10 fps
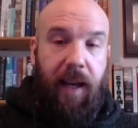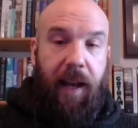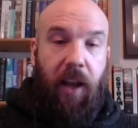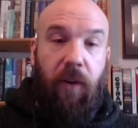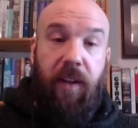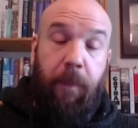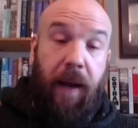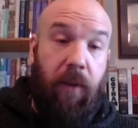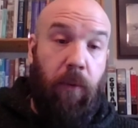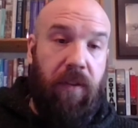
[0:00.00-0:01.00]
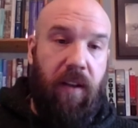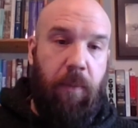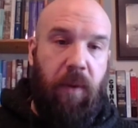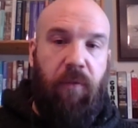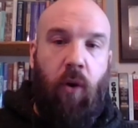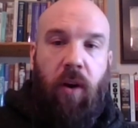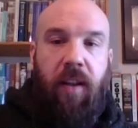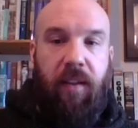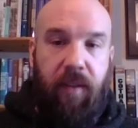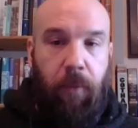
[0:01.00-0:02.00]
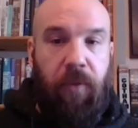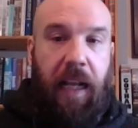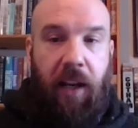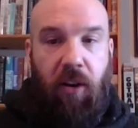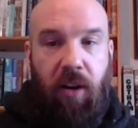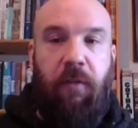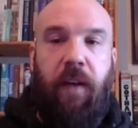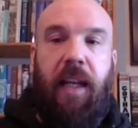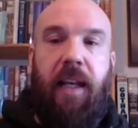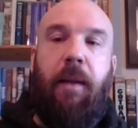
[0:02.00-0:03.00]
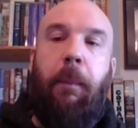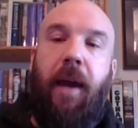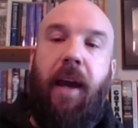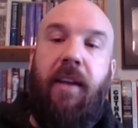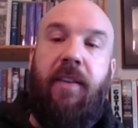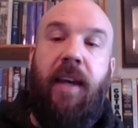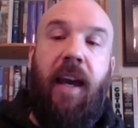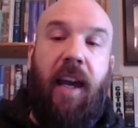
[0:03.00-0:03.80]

And now this man who was in his mid-40s was clearly feeling the pace.